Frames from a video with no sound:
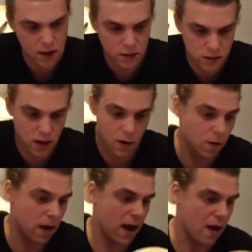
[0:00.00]
So
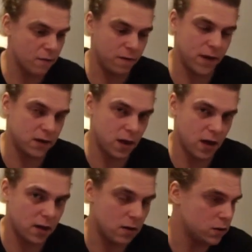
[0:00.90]
everything is
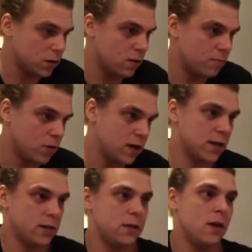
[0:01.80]
high gloss on the
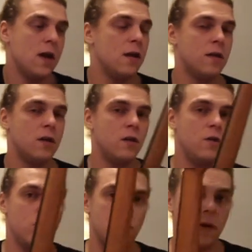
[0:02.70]
bodies. The
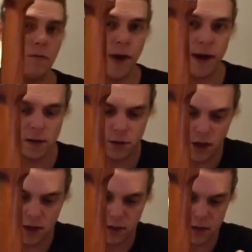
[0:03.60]
new range
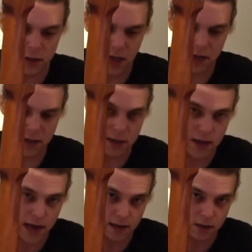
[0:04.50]
is satin
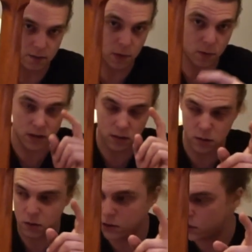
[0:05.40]
necks, but we
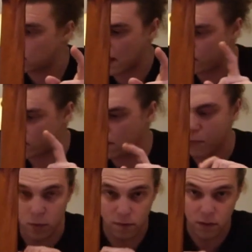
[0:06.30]
do still have a
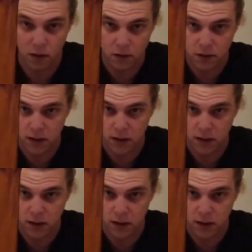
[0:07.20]
couple with gloss